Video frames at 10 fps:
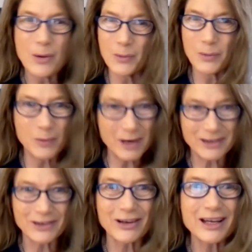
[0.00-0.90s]
with
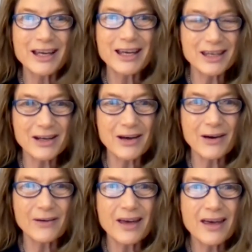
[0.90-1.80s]
her.
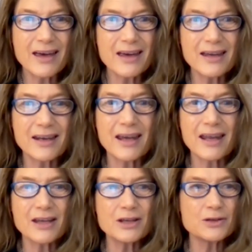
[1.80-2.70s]

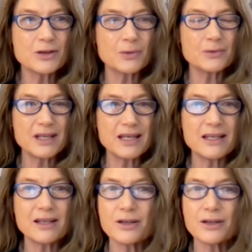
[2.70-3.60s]
And you don't
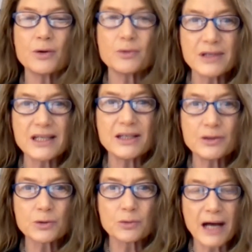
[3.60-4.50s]
need
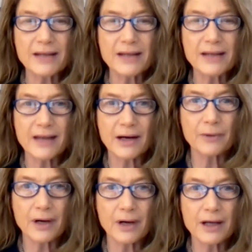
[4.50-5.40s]
to ride that
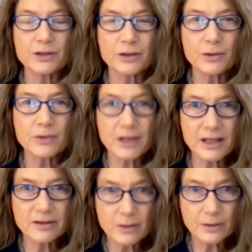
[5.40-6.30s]
ride. You don't need
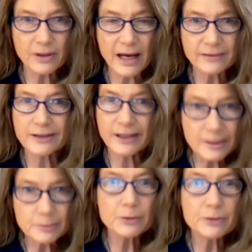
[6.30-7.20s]
to go to that ticket
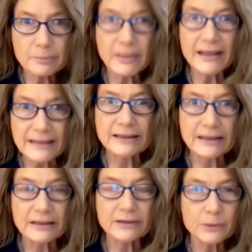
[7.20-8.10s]
booth and buy that
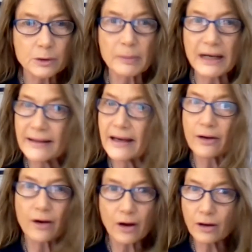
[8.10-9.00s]
ticket or buy that
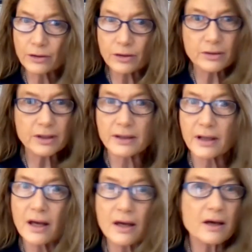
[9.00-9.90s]
all you can
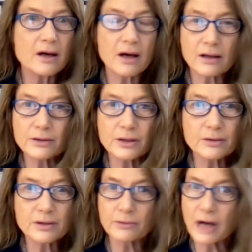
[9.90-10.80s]

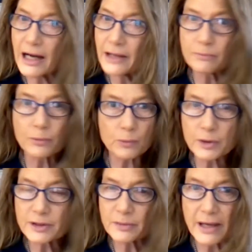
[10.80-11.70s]
ride
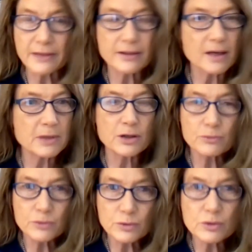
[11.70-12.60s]
wristband. I
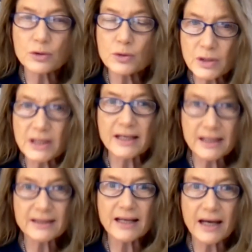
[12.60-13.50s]
mean, you can
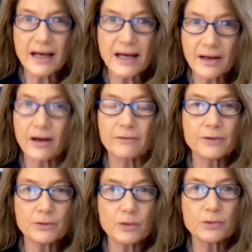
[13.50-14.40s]
cut that off.
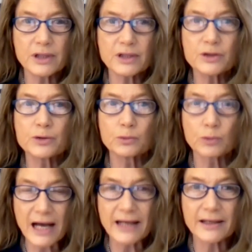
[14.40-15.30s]
You don't need to
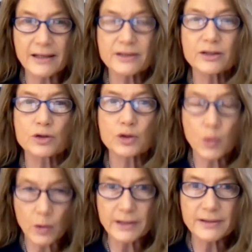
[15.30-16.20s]
ride it. It's a
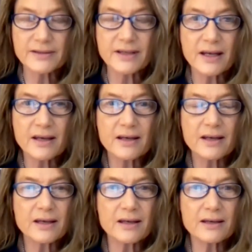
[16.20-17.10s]
choice.
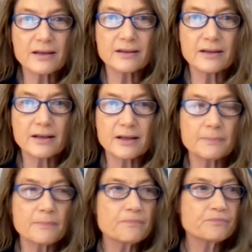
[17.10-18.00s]
And
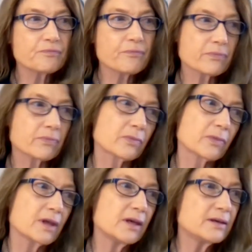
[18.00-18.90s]

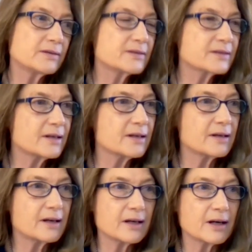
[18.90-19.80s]
it's
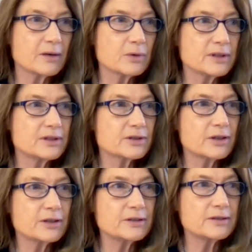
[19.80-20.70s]
I really
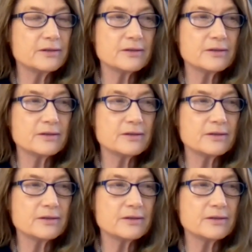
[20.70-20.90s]
started